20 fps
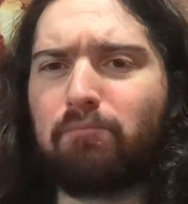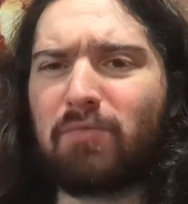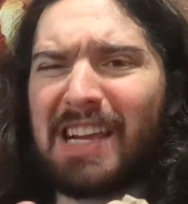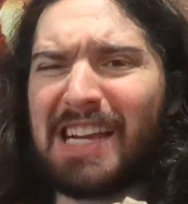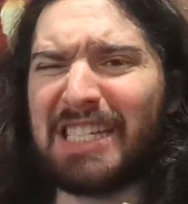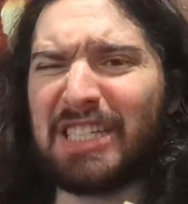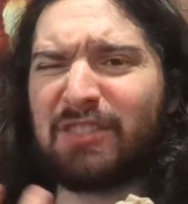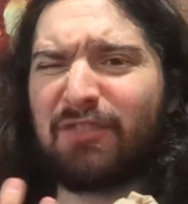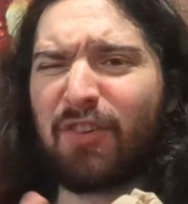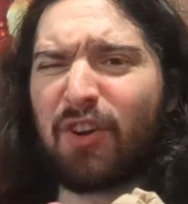
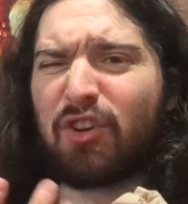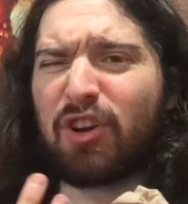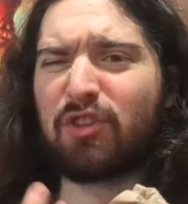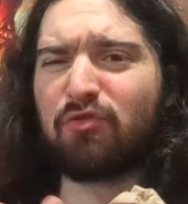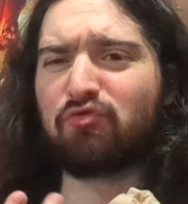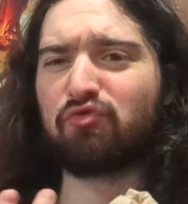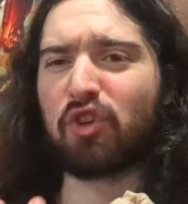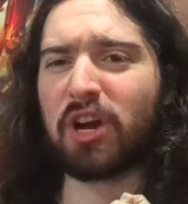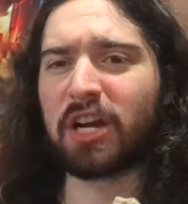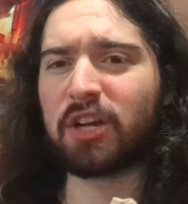is
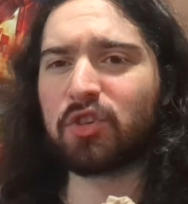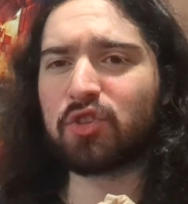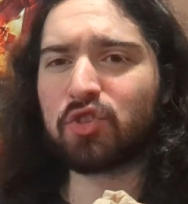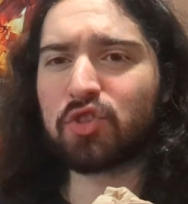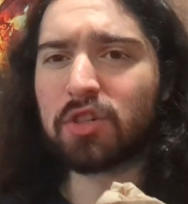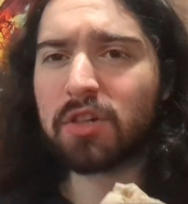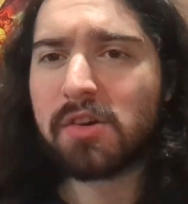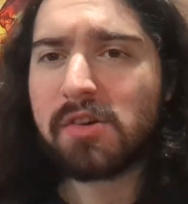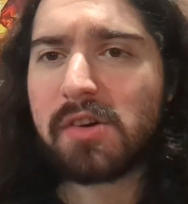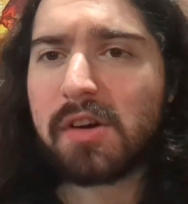very
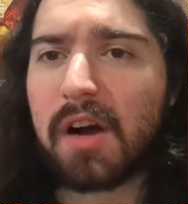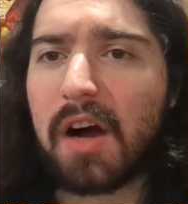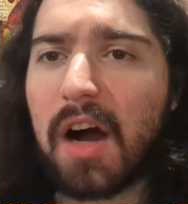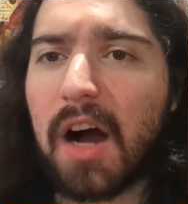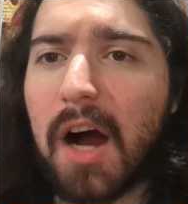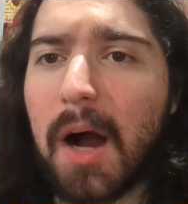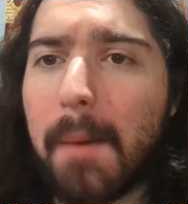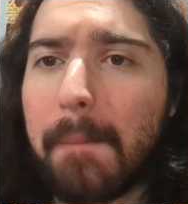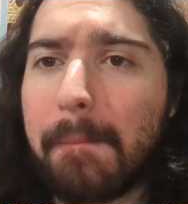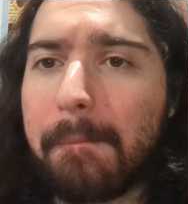rich.
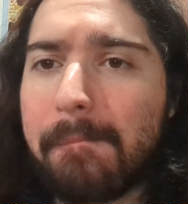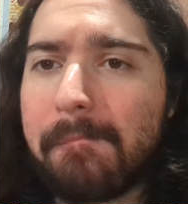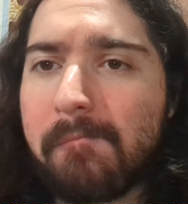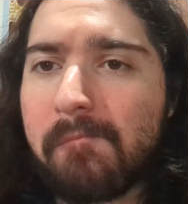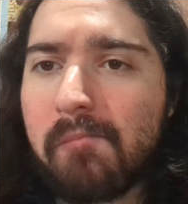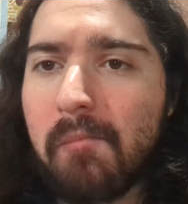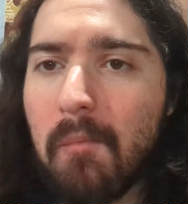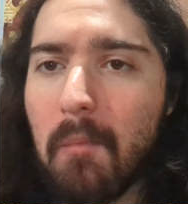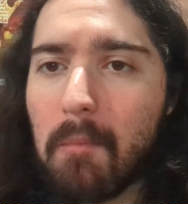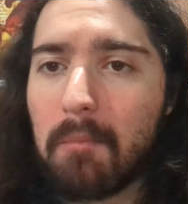
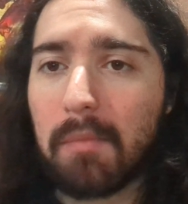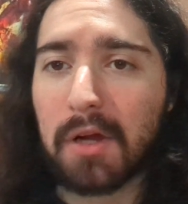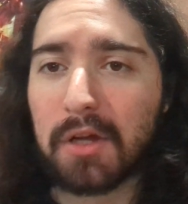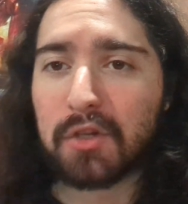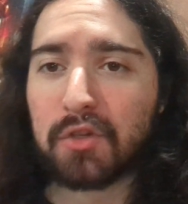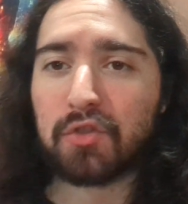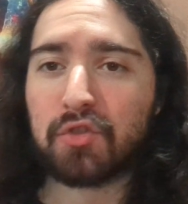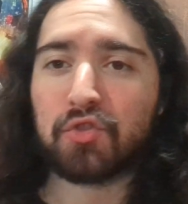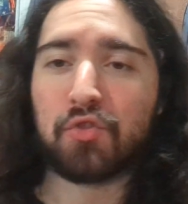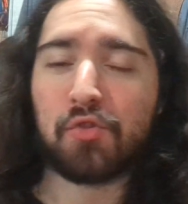
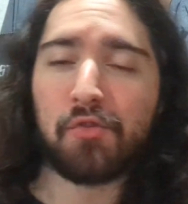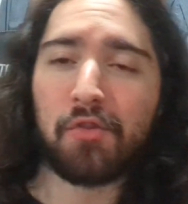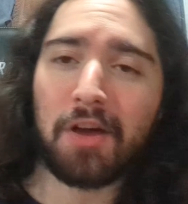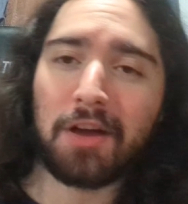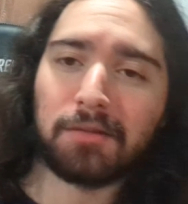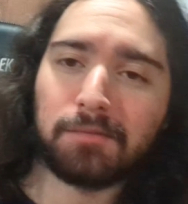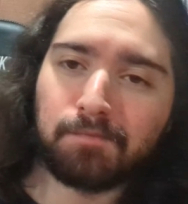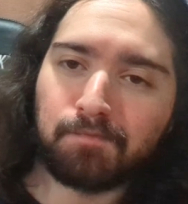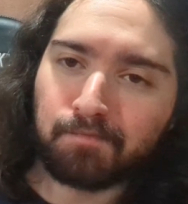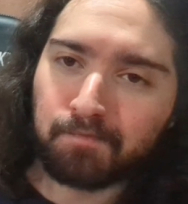Making sure
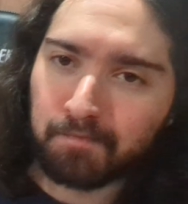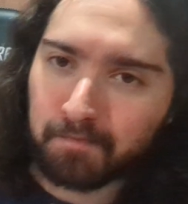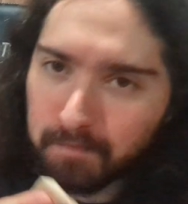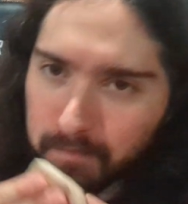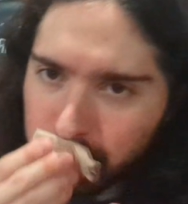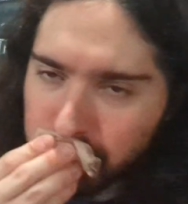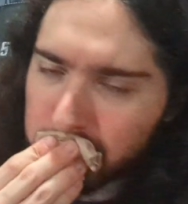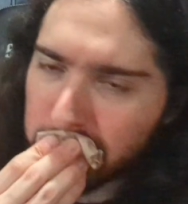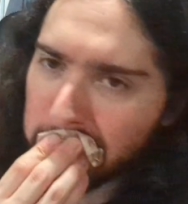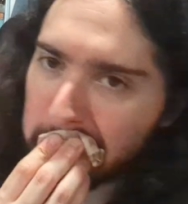that
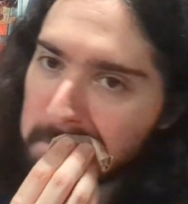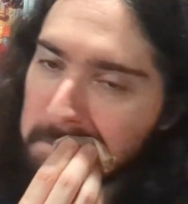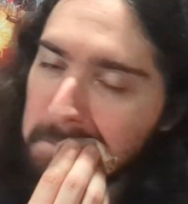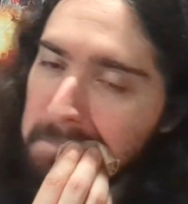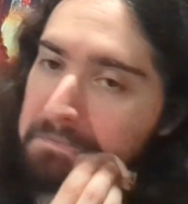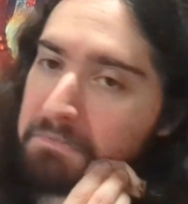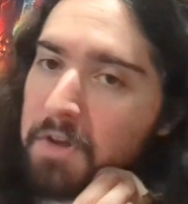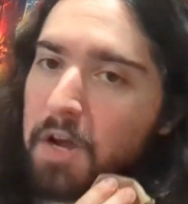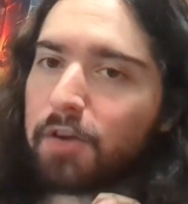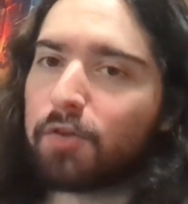
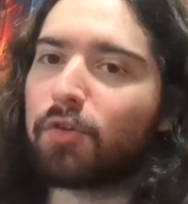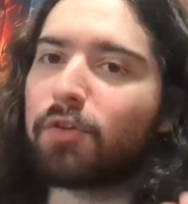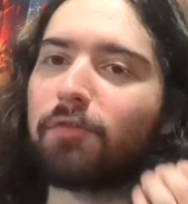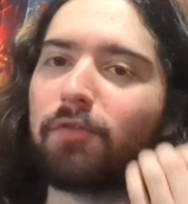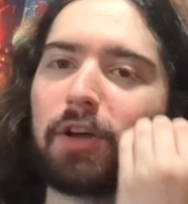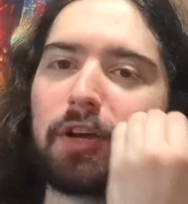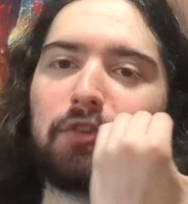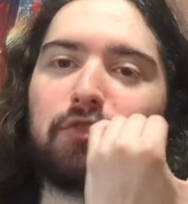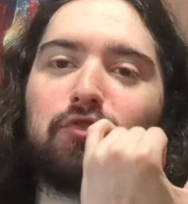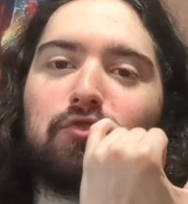I don't
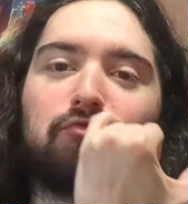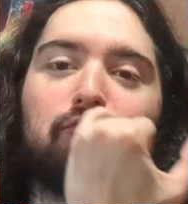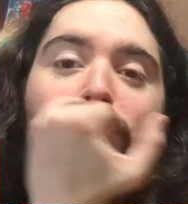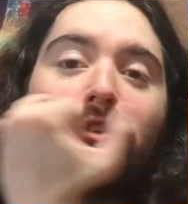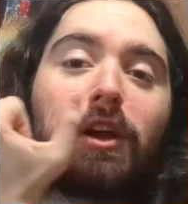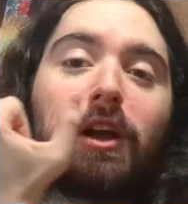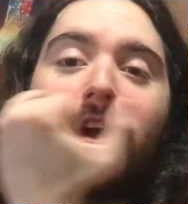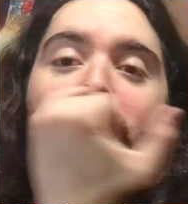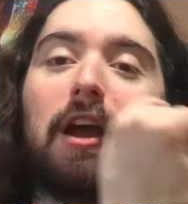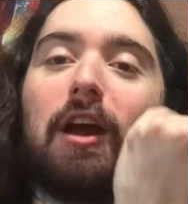have like a
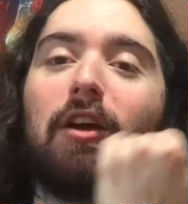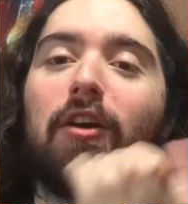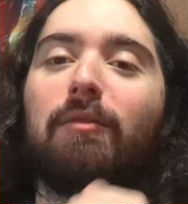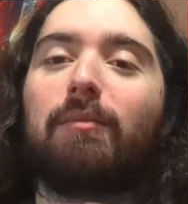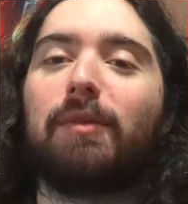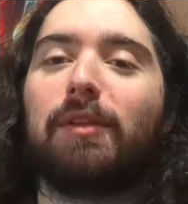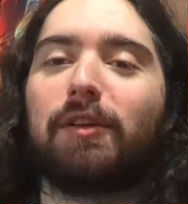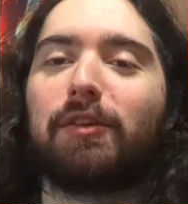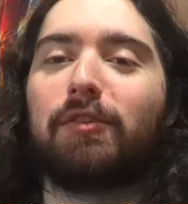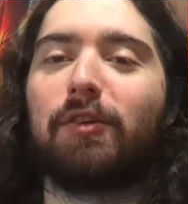string of
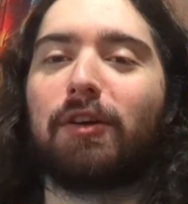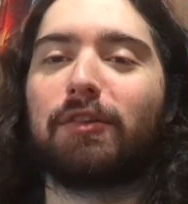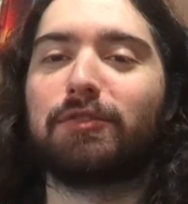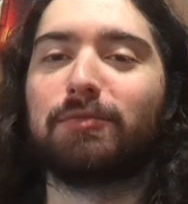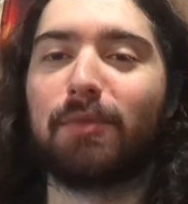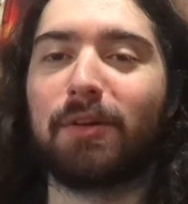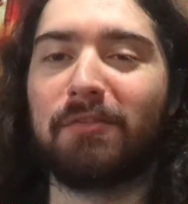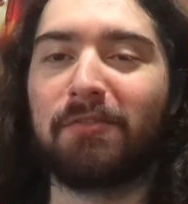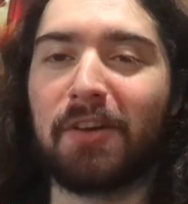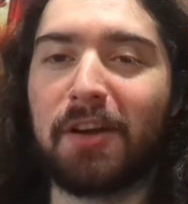caramel
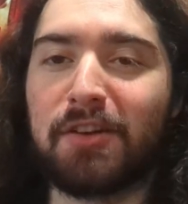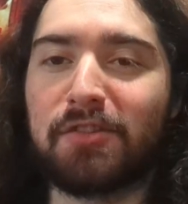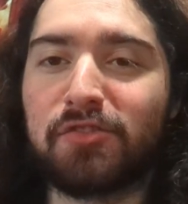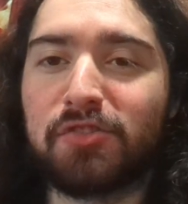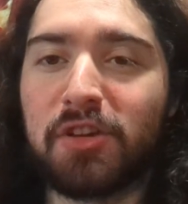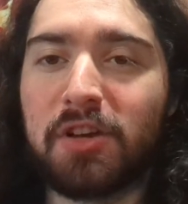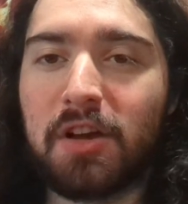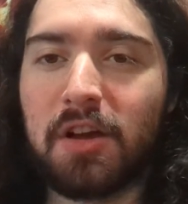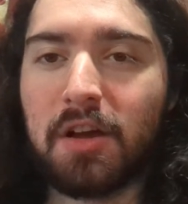across my face.